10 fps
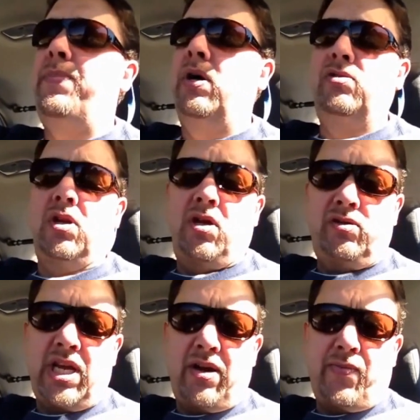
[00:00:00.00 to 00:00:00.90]
to post
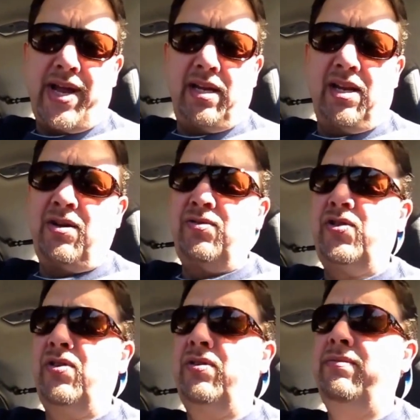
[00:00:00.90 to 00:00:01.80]
loads, how to rate
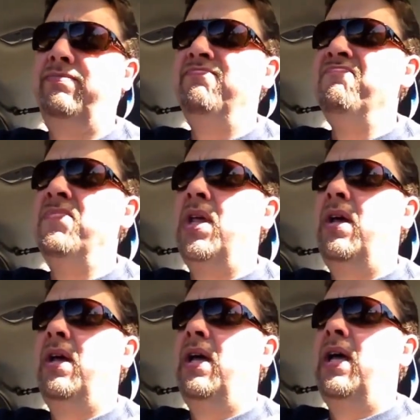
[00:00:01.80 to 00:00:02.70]
loads.
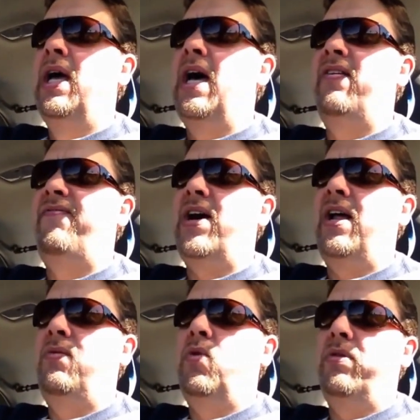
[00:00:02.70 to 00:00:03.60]
how to
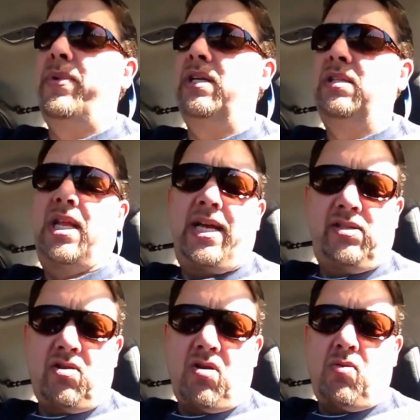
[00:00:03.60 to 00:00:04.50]
find what the best
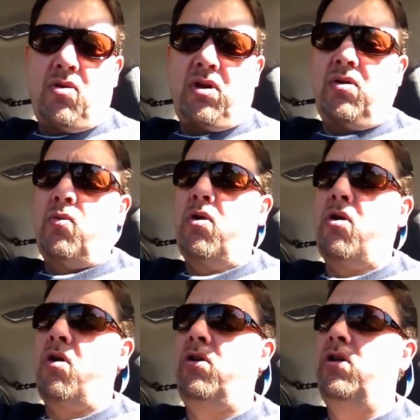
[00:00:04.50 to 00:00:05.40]
lanes are, what
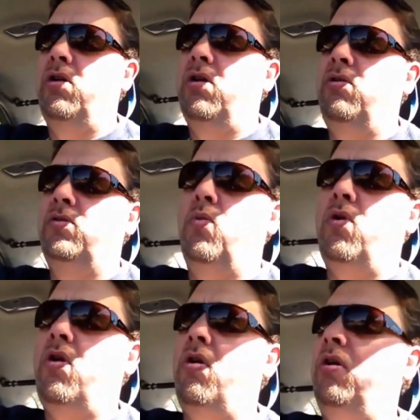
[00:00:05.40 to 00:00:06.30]
are good loads and
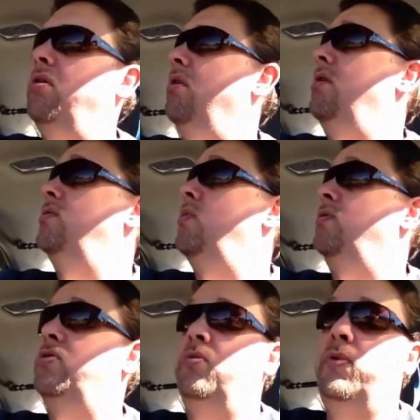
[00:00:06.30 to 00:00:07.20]
what aren't good loads,
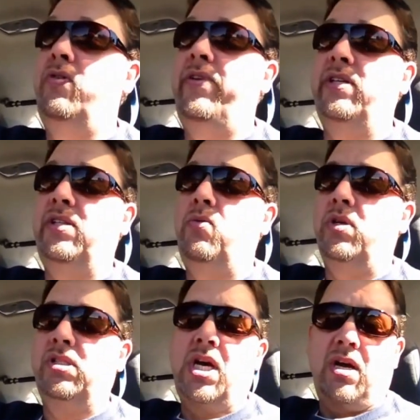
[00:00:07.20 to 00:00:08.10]
what's going to move easy,
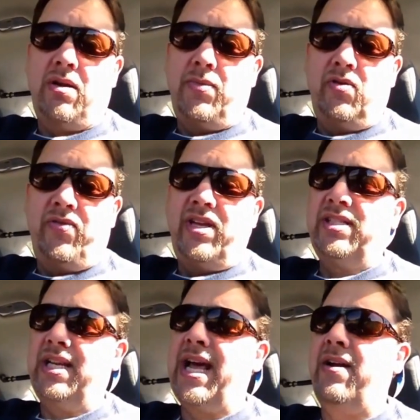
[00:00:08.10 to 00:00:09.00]
what's not going to move
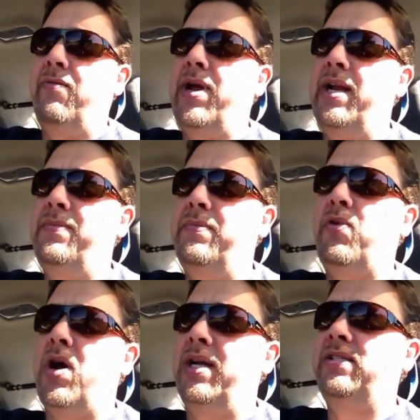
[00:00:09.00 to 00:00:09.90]
easy, and how to rate them and
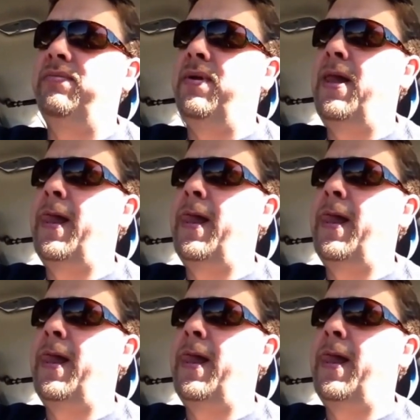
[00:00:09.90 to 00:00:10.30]
price them.